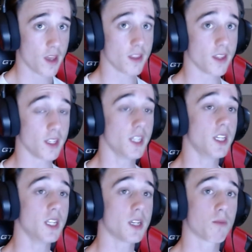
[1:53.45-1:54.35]
The
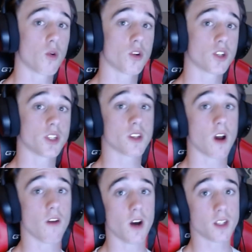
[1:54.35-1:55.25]
eating portions
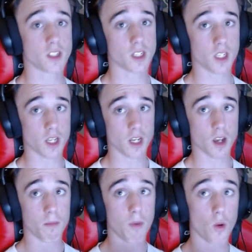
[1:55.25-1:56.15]
of us eating
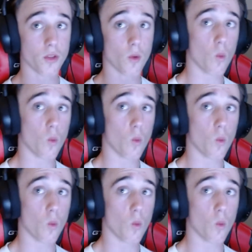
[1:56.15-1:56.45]
both